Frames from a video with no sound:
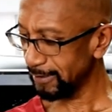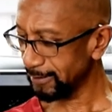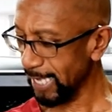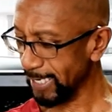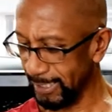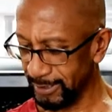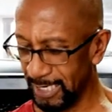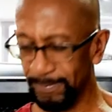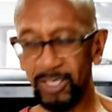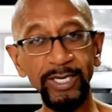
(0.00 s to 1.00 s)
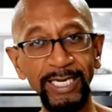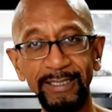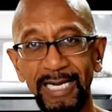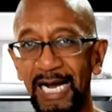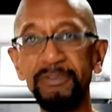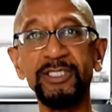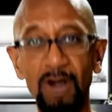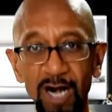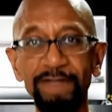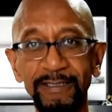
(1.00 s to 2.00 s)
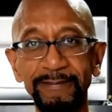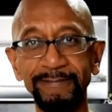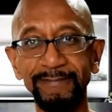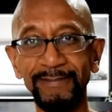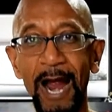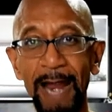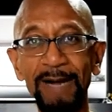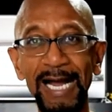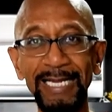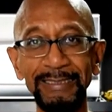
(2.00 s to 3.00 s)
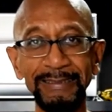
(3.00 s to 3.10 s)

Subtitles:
take it easy, let me go eat, I'm starving. All right, bye.